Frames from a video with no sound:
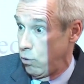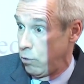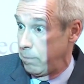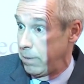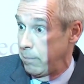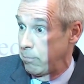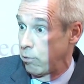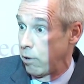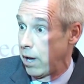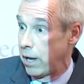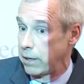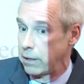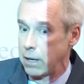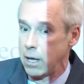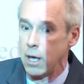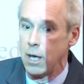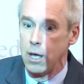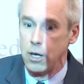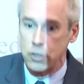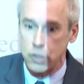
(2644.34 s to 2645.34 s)
will be broadened.
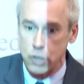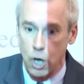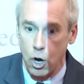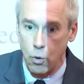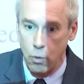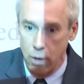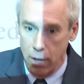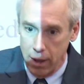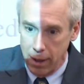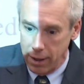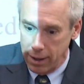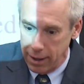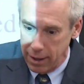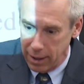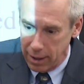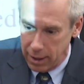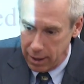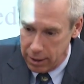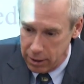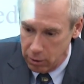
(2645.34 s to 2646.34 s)
So
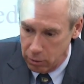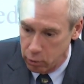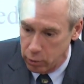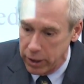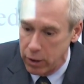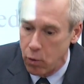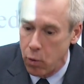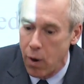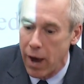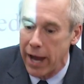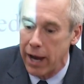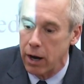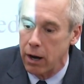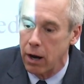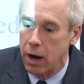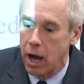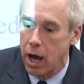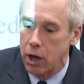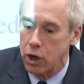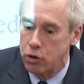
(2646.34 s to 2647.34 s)
you'll
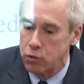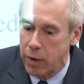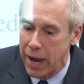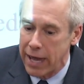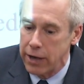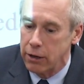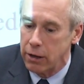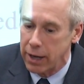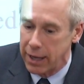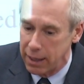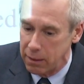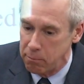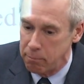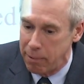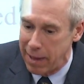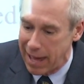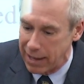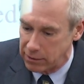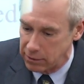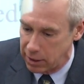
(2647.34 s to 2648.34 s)
require a greater
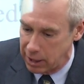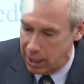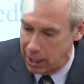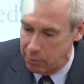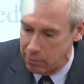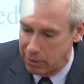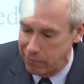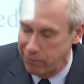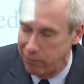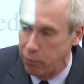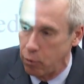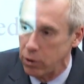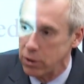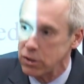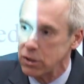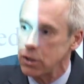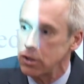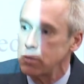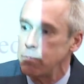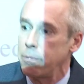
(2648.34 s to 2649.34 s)
impact on enemy
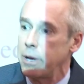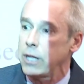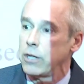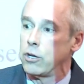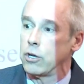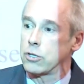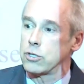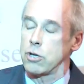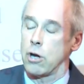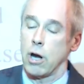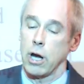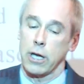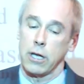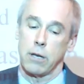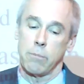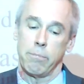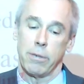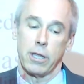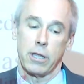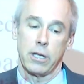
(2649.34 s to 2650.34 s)
forces, but your
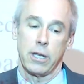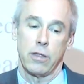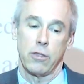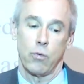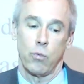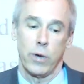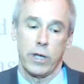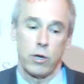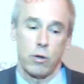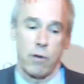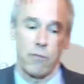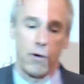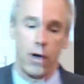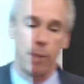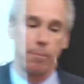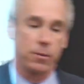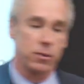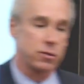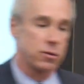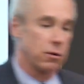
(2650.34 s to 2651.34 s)
targetability, the window of
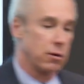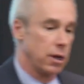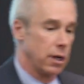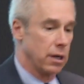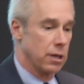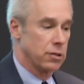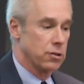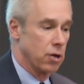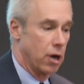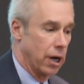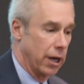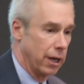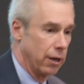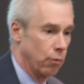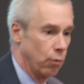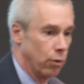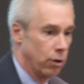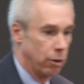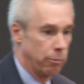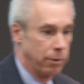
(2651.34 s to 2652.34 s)
opportunity to target,
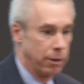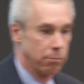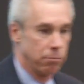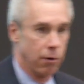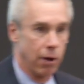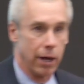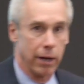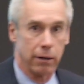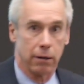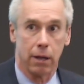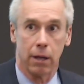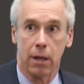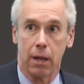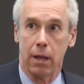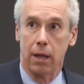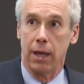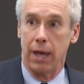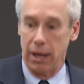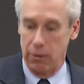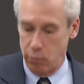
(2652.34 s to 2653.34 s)
will be broadened.
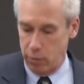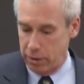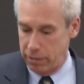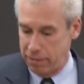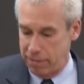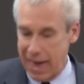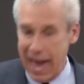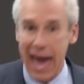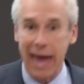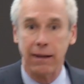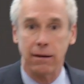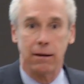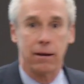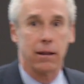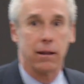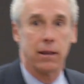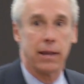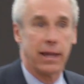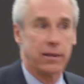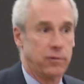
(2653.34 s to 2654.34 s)
And with that,
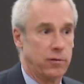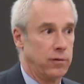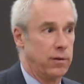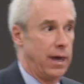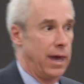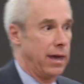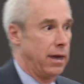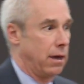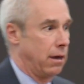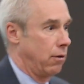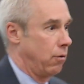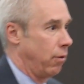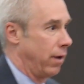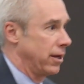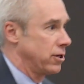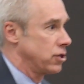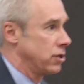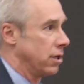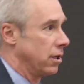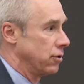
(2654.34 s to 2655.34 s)
let's take
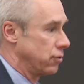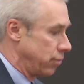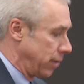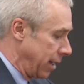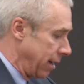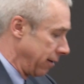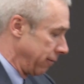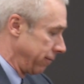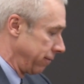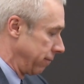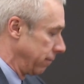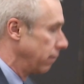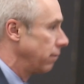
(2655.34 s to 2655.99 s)
questions. We have